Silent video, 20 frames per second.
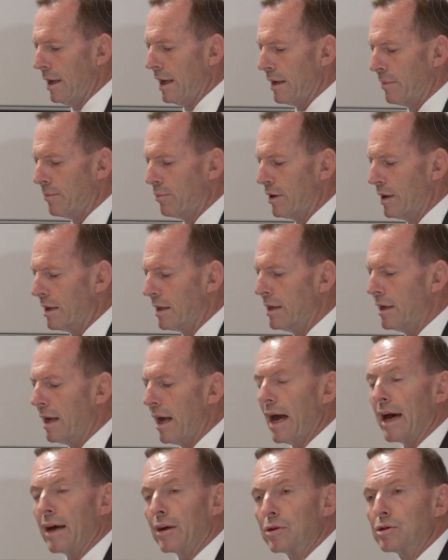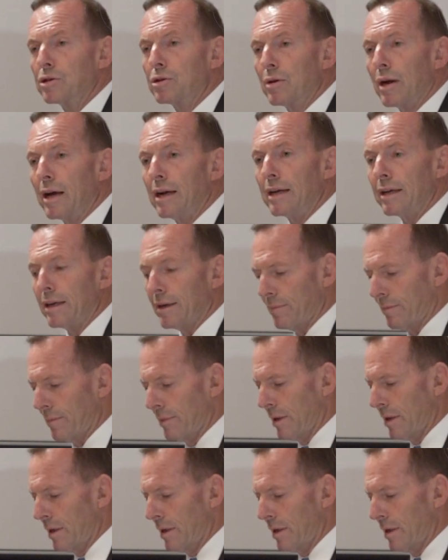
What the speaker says: In Britain and Australia,